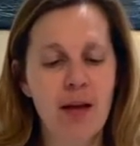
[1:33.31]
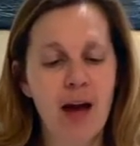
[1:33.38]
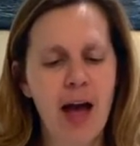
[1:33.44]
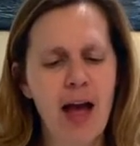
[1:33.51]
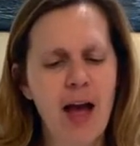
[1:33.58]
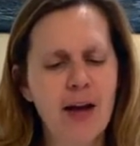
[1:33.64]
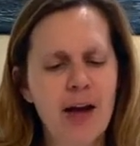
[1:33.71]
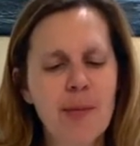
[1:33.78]
I
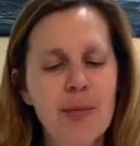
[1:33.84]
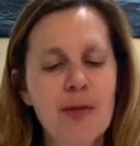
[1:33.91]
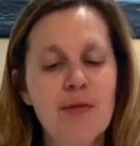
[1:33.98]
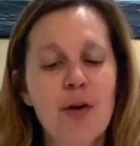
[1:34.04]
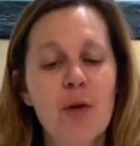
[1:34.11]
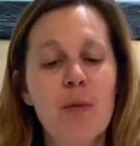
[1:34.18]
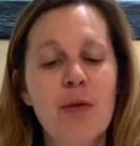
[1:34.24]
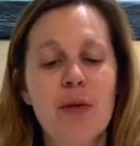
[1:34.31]
hung up the
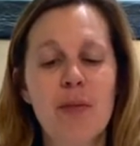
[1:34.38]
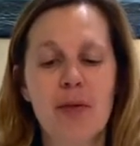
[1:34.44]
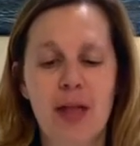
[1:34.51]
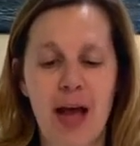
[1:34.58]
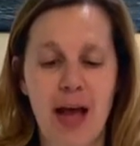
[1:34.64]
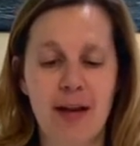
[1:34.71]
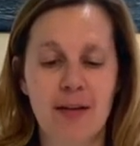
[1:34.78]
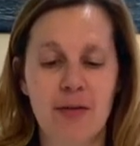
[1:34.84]
phone with a
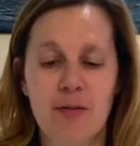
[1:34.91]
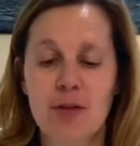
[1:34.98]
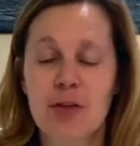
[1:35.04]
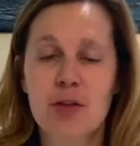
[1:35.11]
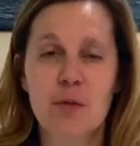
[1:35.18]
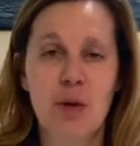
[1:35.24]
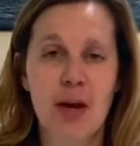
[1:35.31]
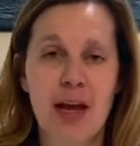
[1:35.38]
plan, which
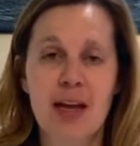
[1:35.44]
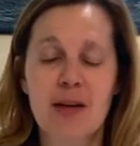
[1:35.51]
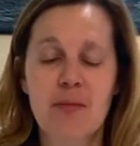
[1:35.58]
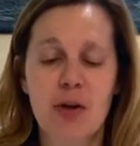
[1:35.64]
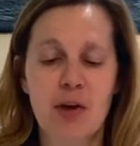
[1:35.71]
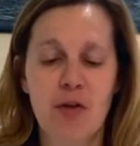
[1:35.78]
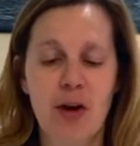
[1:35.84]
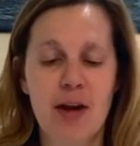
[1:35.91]
is what I had
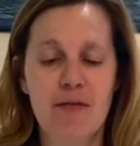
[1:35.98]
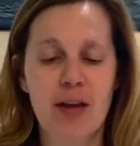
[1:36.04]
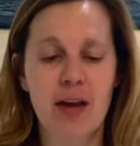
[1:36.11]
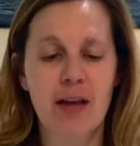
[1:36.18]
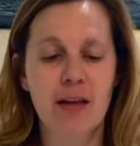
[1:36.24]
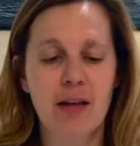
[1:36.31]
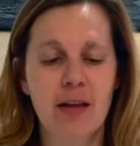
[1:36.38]
been craving.